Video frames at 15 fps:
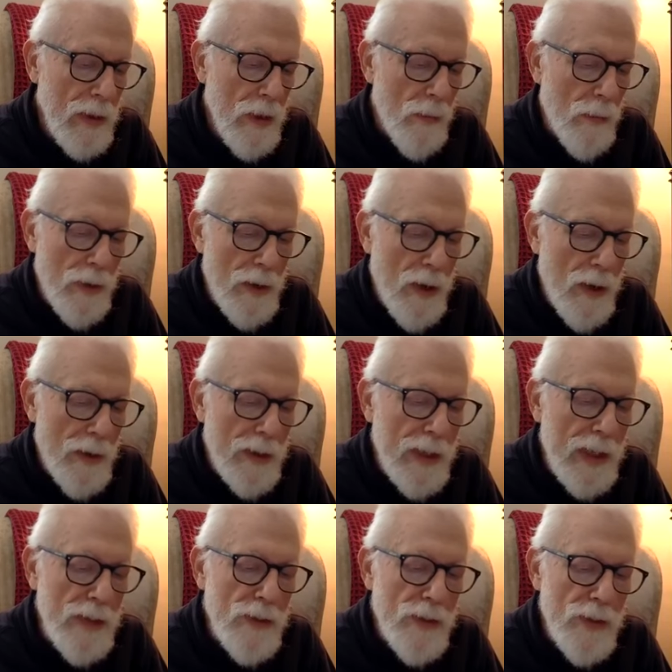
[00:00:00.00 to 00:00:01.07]
Where an
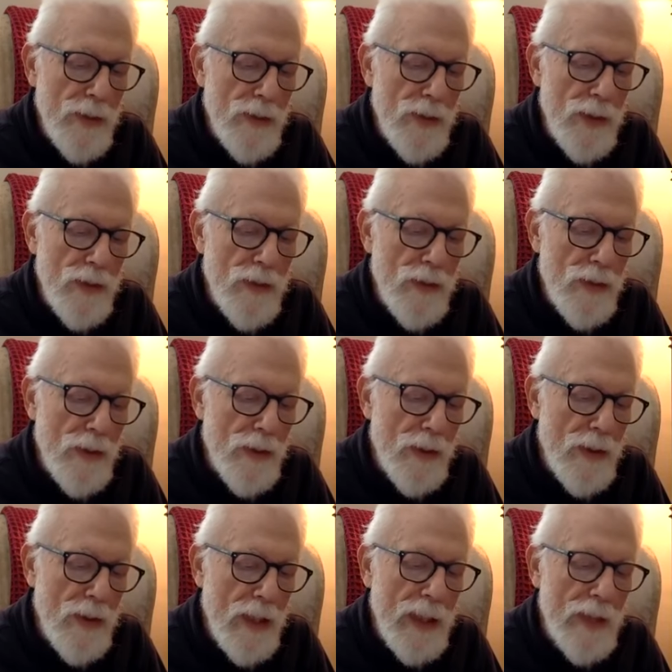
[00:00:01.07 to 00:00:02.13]
archangel is
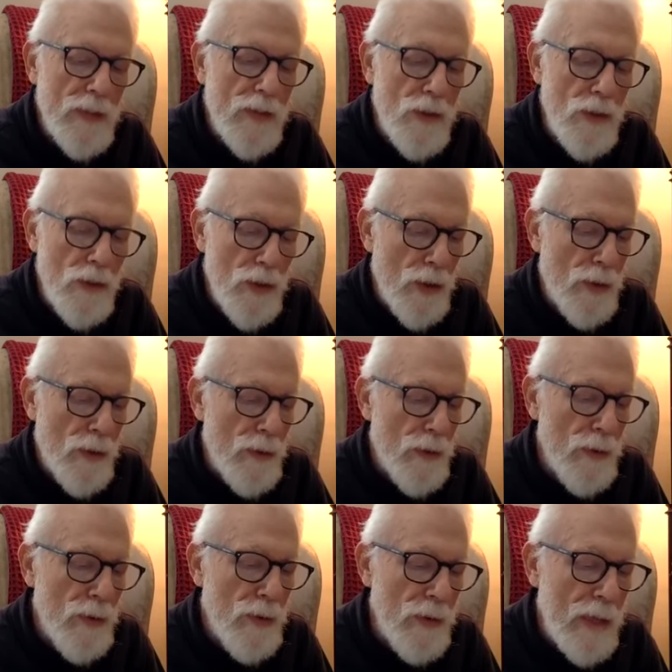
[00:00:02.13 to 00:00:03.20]
concerned, it's
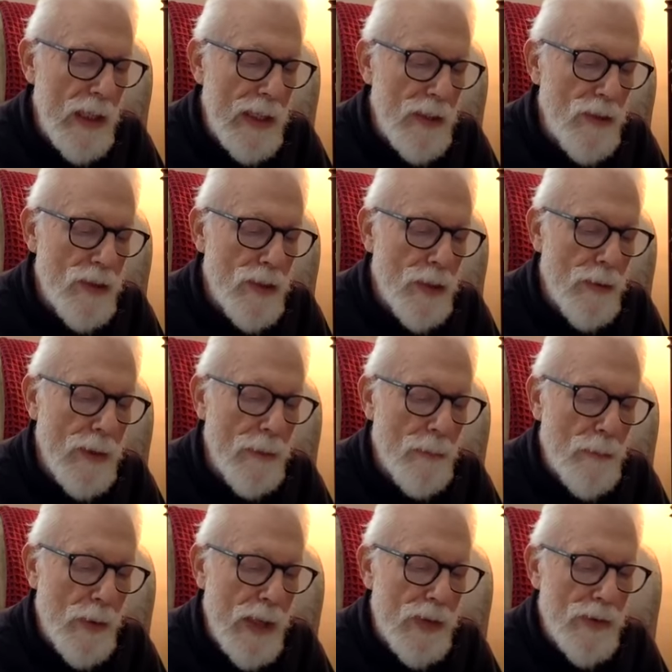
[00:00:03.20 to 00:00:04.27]
you who needs to
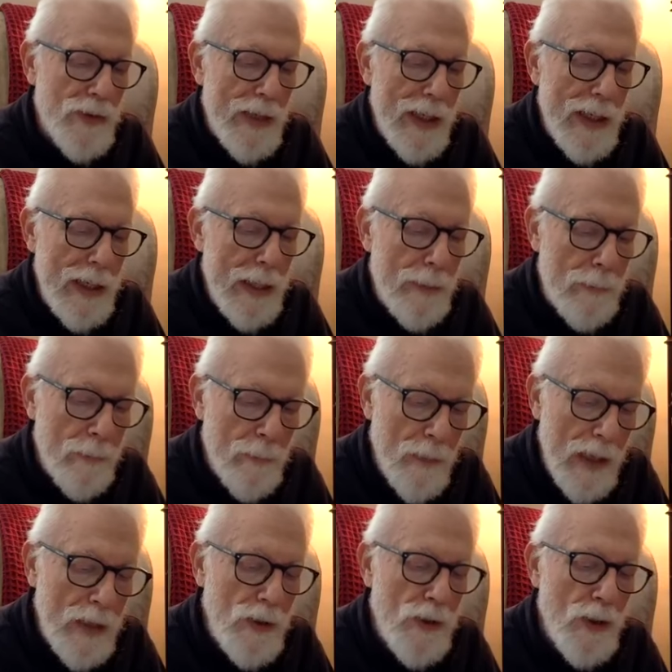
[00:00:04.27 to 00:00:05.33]
impress him
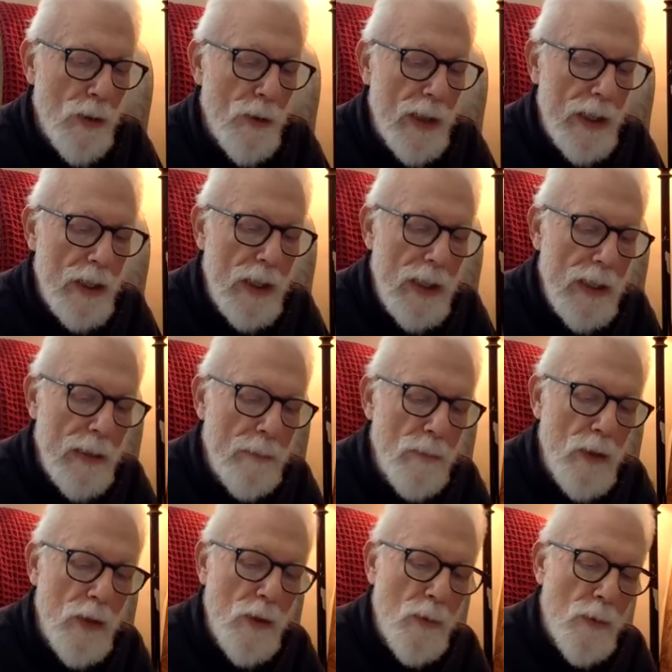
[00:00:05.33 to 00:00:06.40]
by showing him
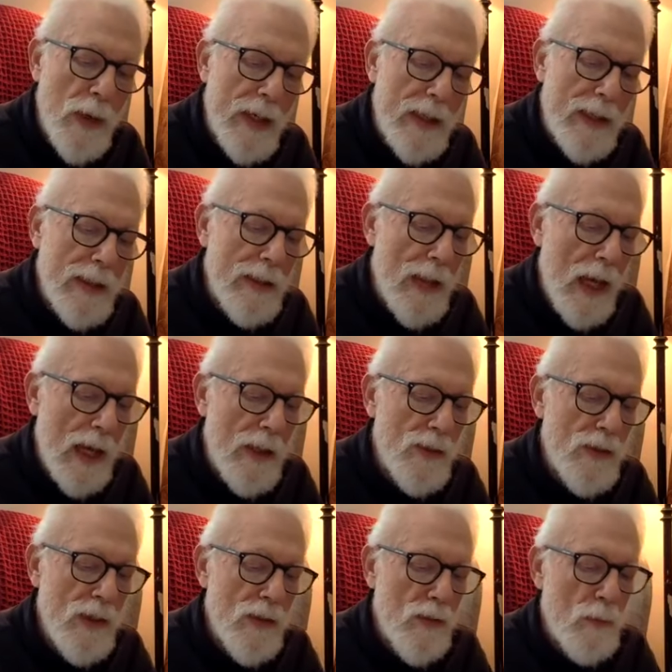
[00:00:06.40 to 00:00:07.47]
you
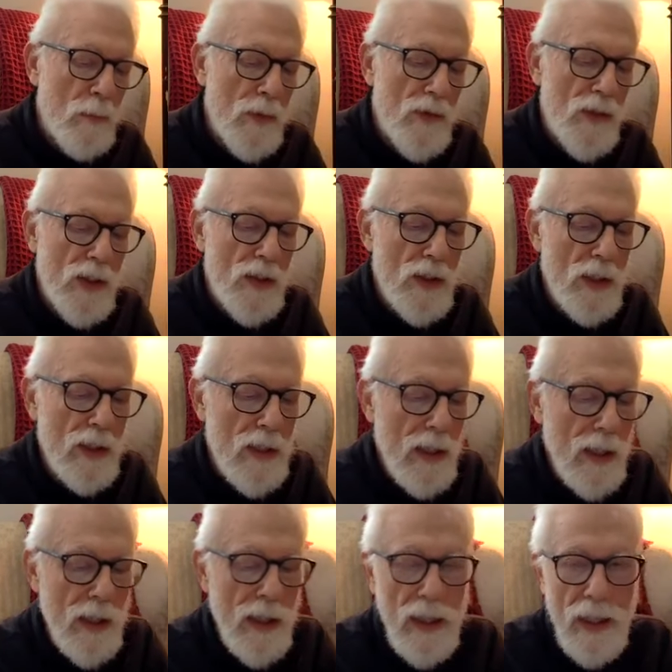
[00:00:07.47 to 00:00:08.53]
recognize his position
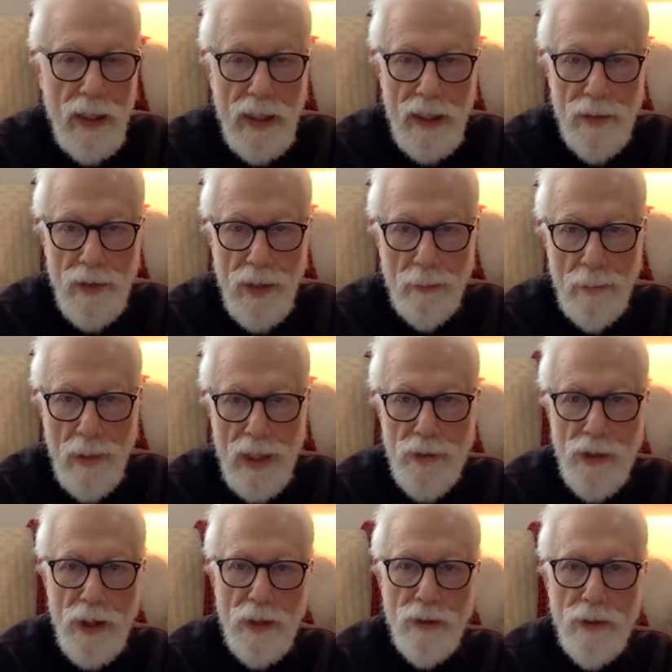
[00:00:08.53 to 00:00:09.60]
in the
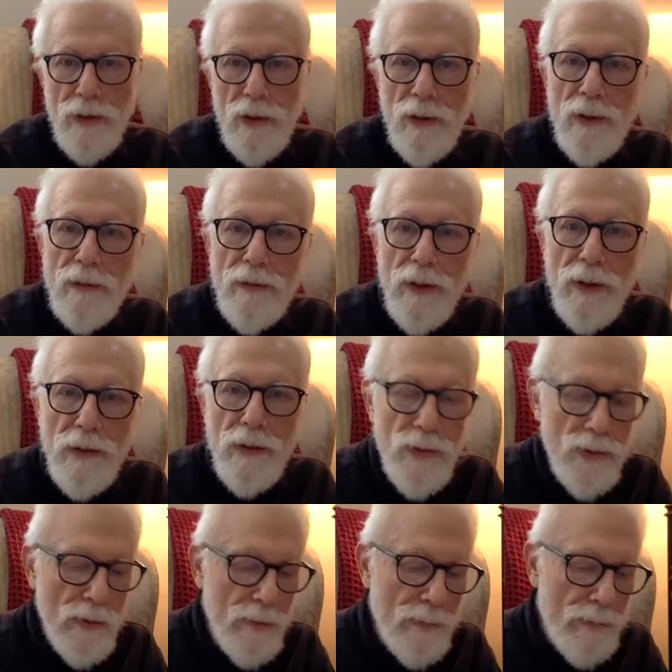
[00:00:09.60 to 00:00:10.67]
magical universe.